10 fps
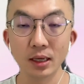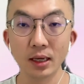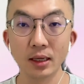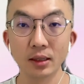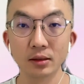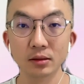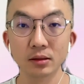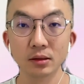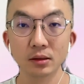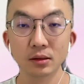And
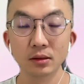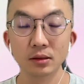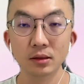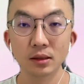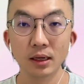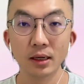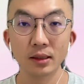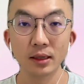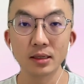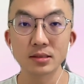
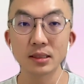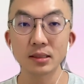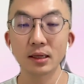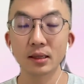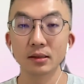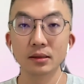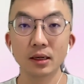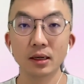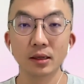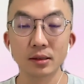I understand that
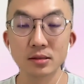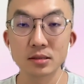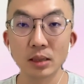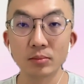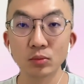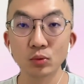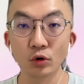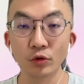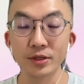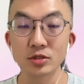there are some
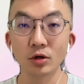queries